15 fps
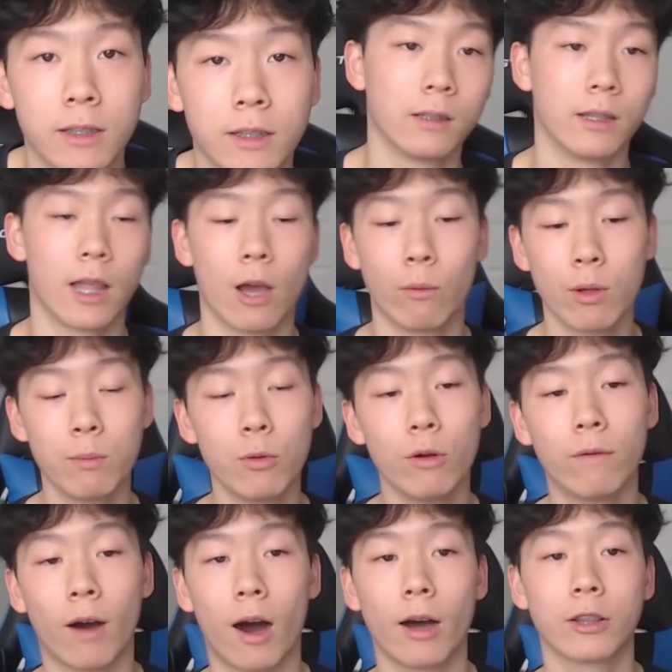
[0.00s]
Then we move
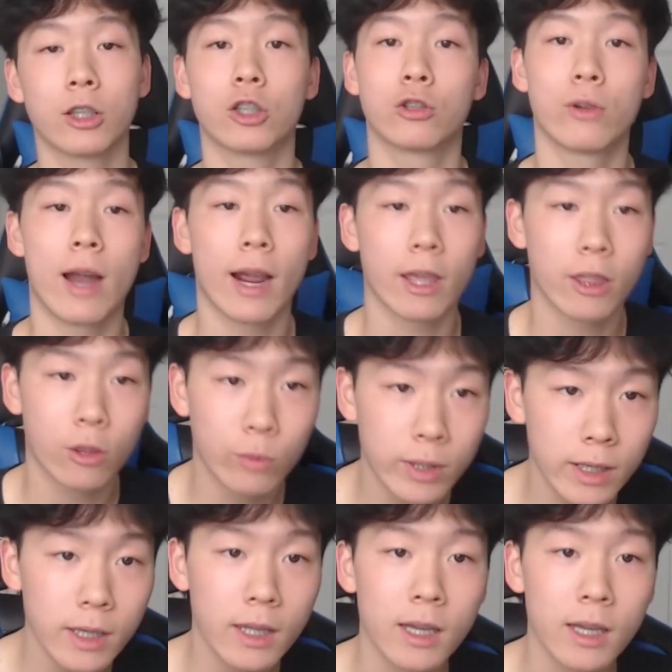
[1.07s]
on to track 3.